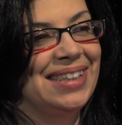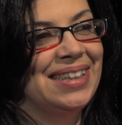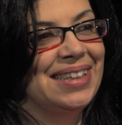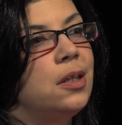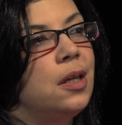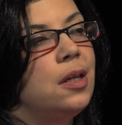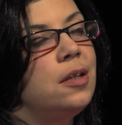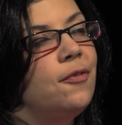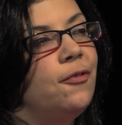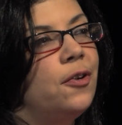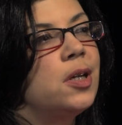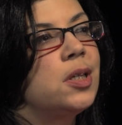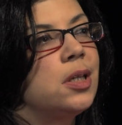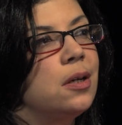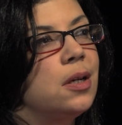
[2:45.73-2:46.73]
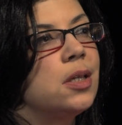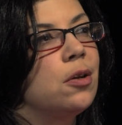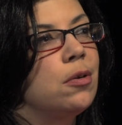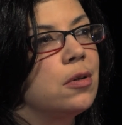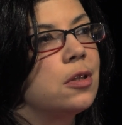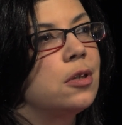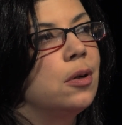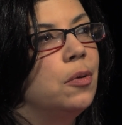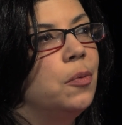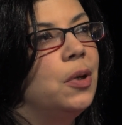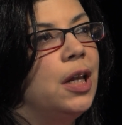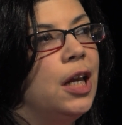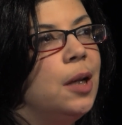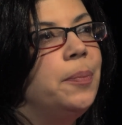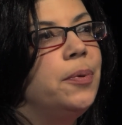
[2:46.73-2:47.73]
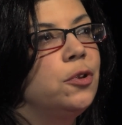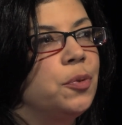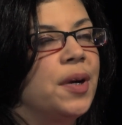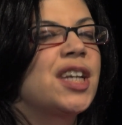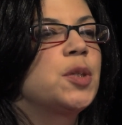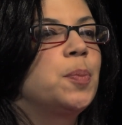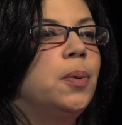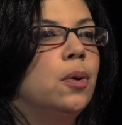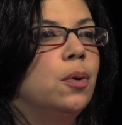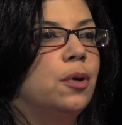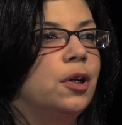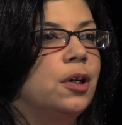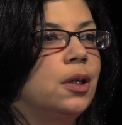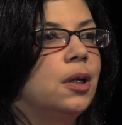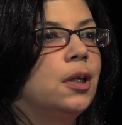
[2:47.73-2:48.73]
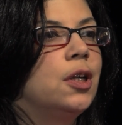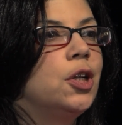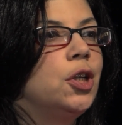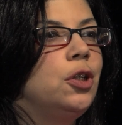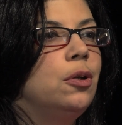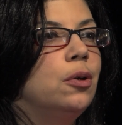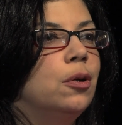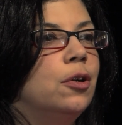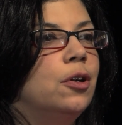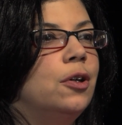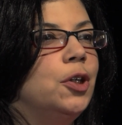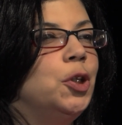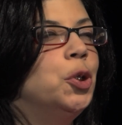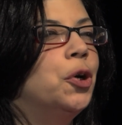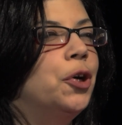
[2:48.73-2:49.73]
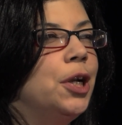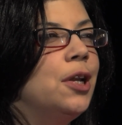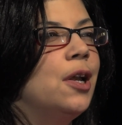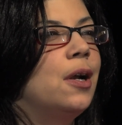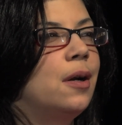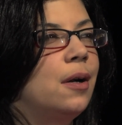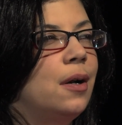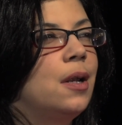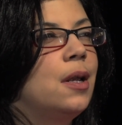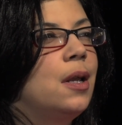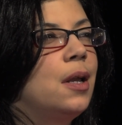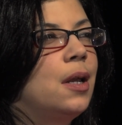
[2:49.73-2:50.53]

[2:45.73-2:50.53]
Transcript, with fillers: The first year is also will help you to explore your inner